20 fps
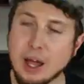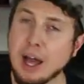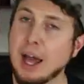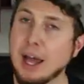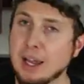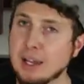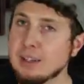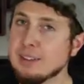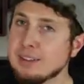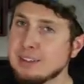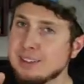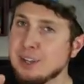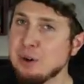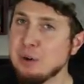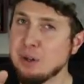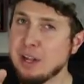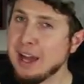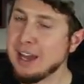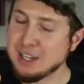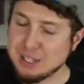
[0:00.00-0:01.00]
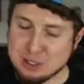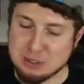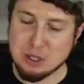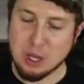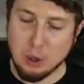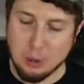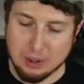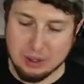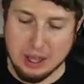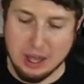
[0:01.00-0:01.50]
lie. You
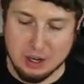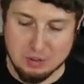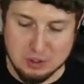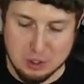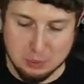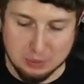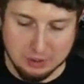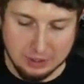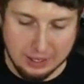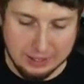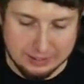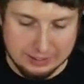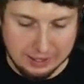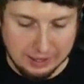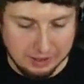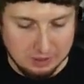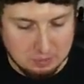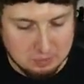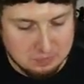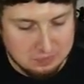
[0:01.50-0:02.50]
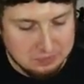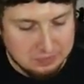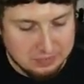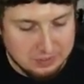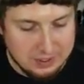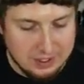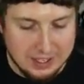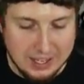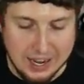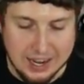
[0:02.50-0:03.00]
know a lot of you are like that.
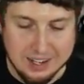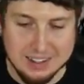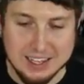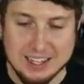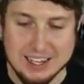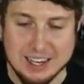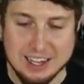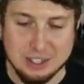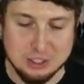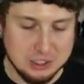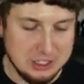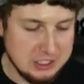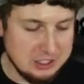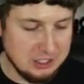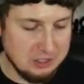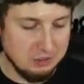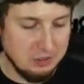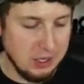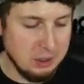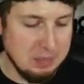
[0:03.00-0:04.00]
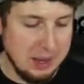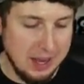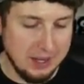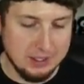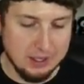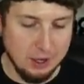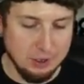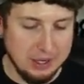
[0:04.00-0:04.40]
And then energy's in the very back.